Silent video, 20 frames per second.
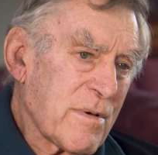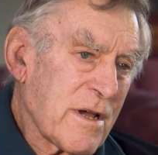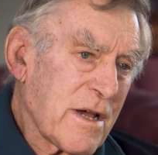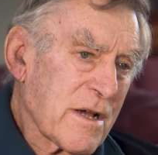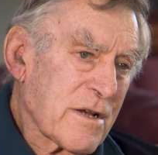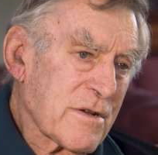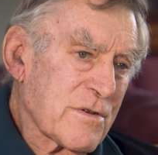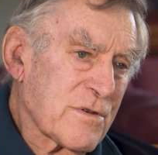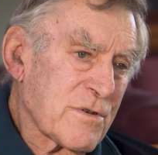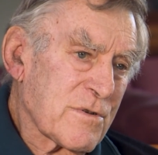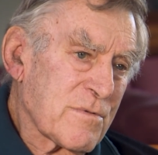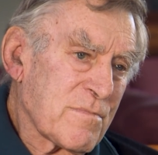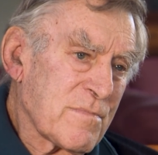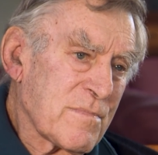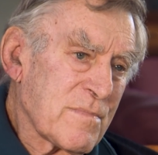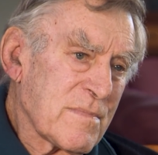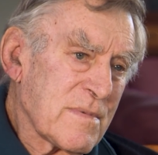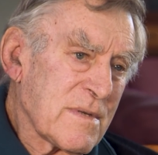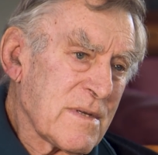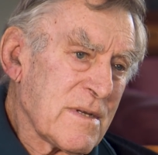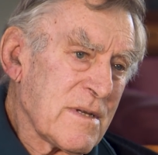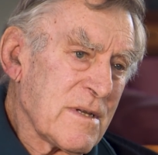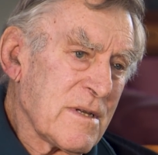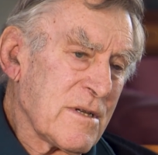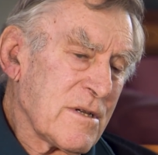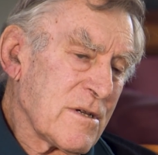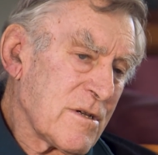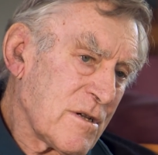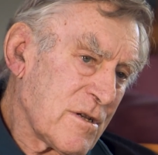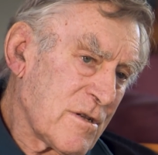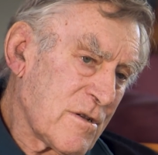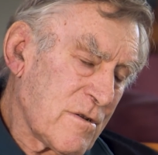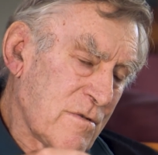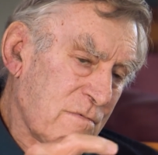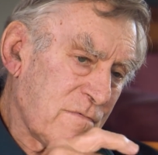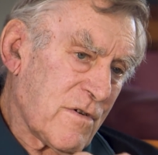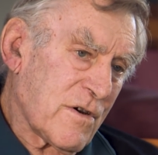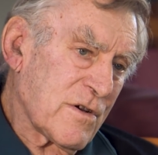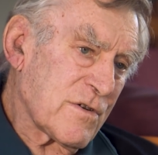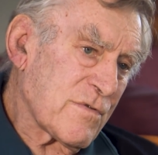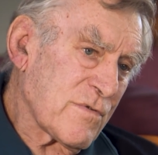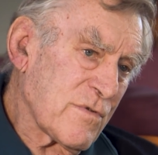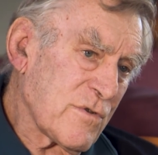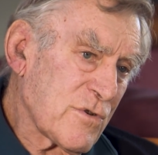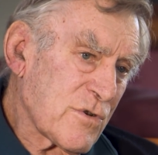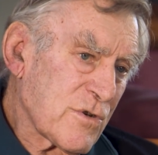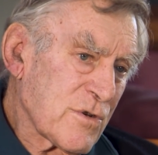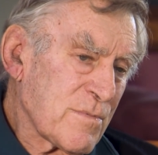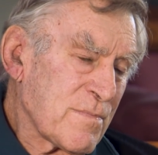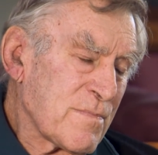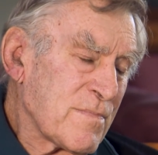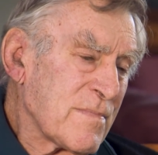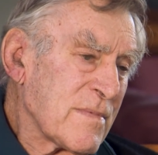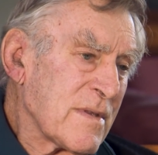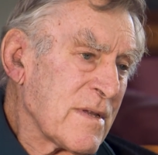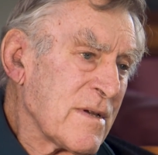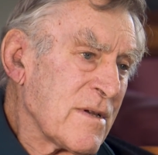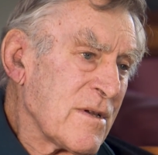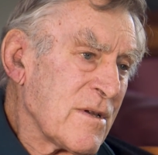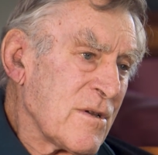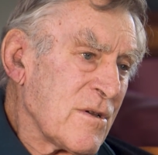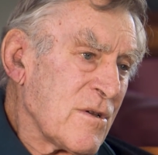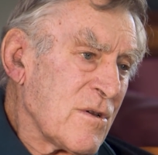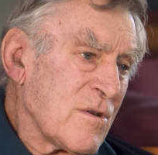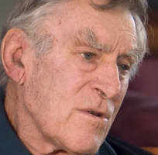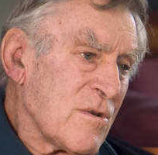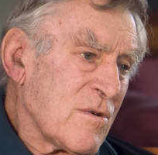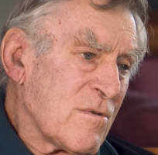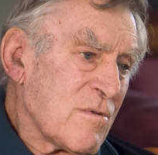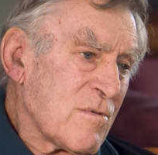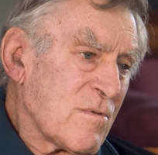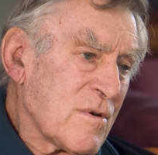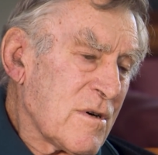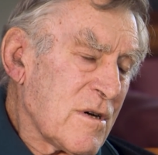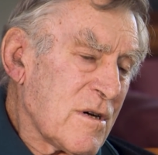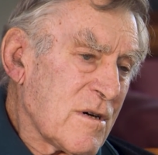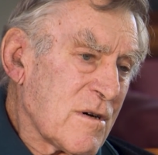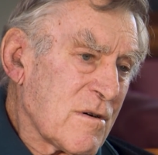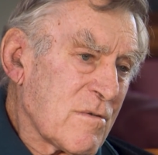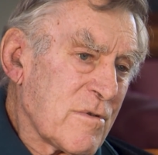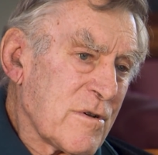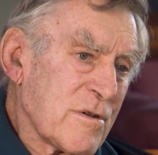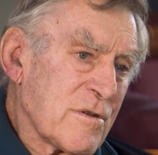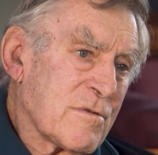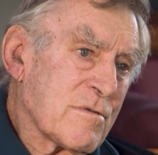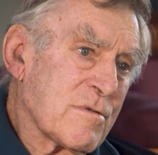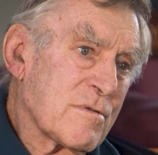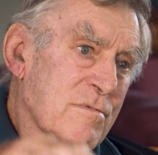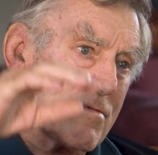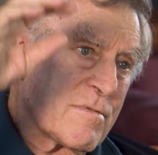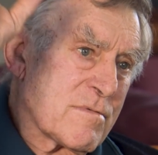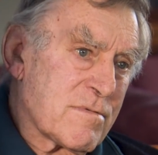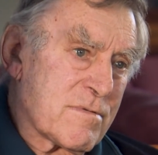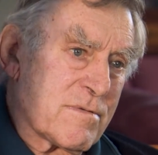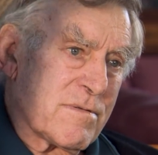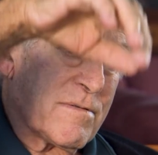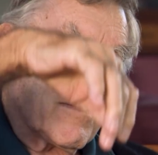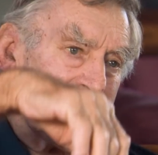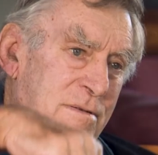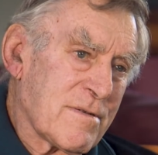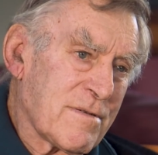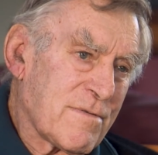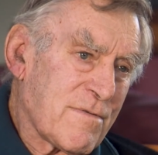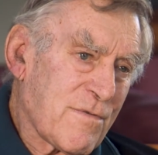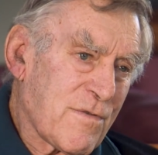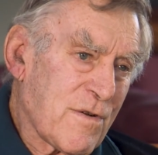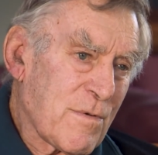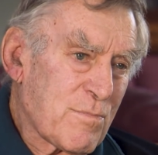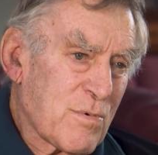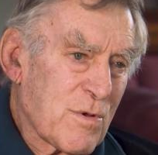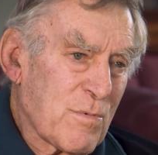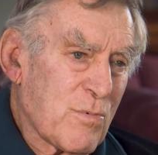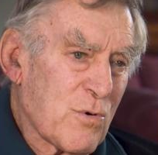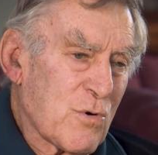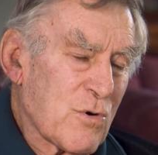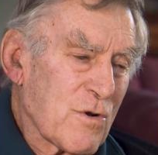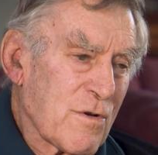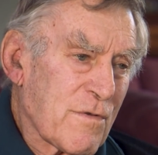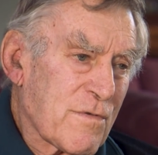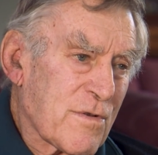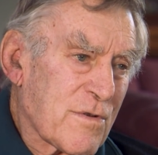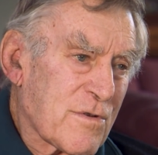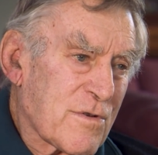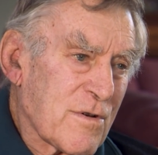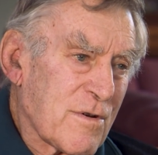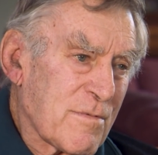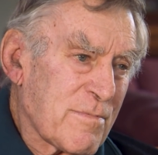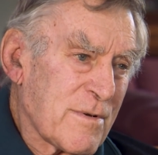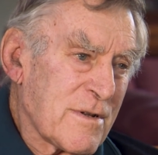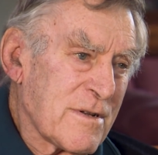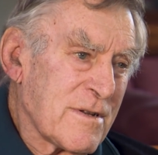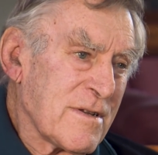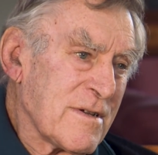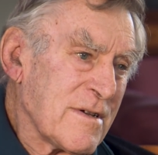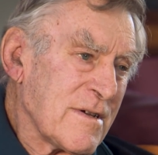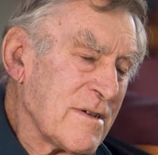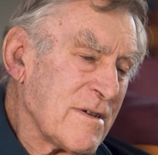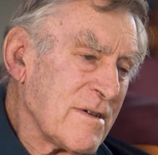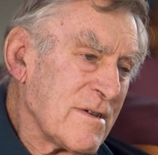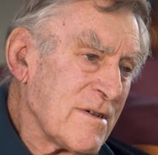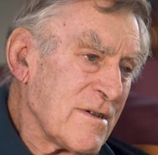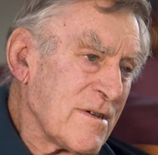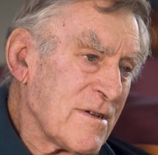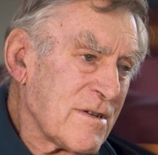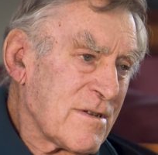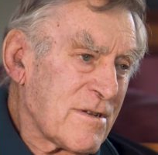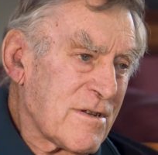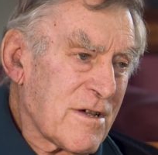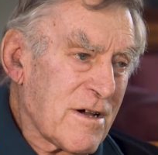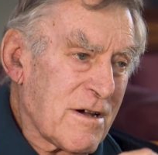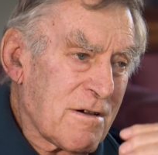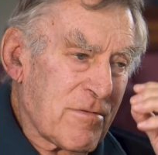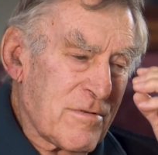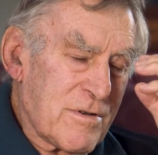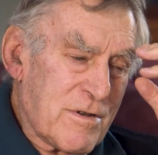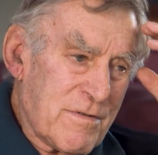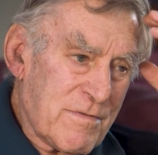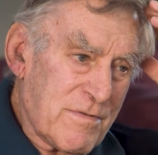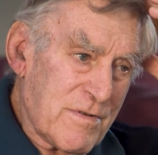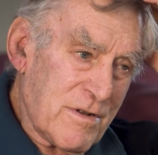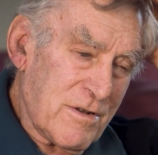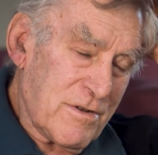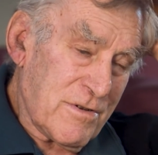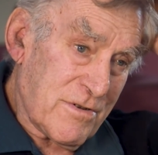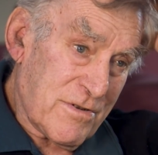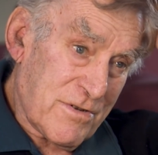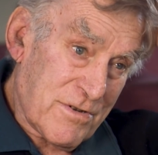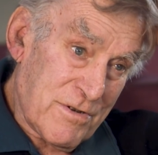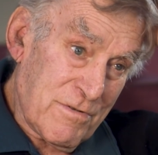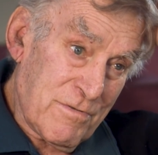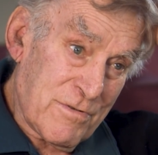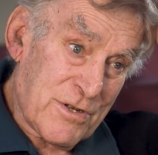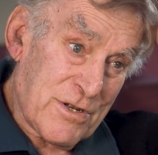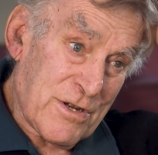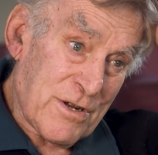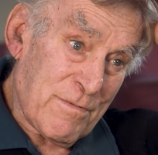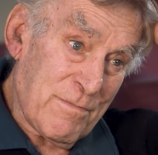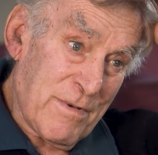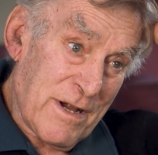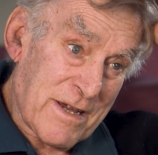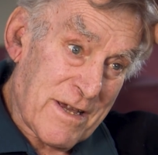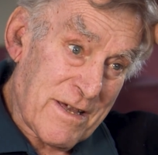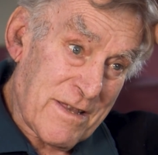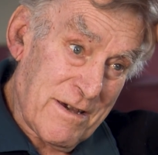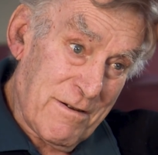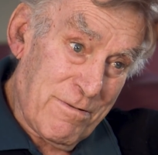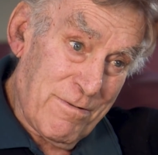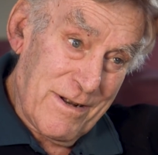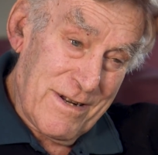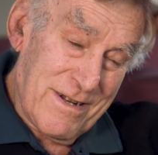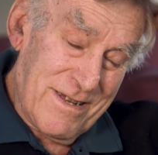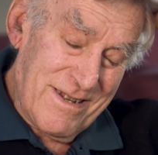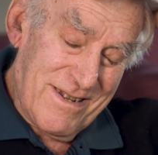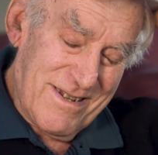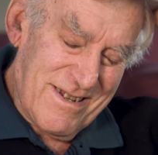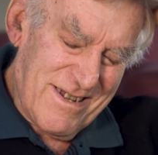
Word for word: backs and vice versa. Well, we flipped the ball off the top and Darby De Villiers, see what you can make of that one.